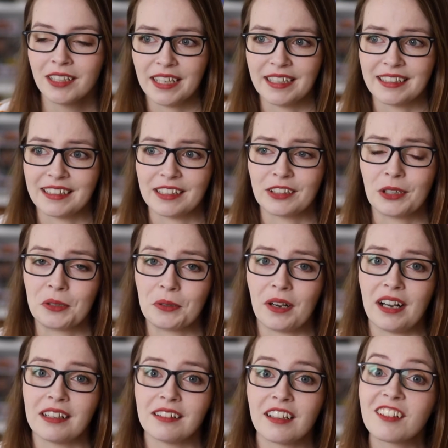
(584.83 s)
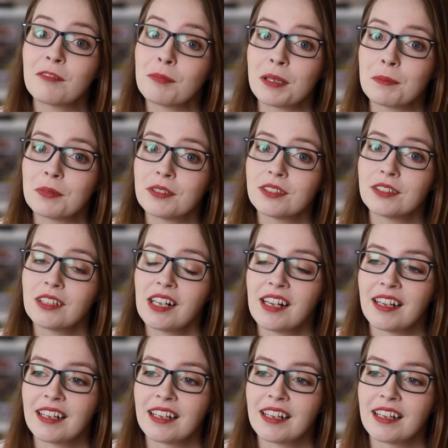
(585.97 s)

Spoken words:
And I know a lot of people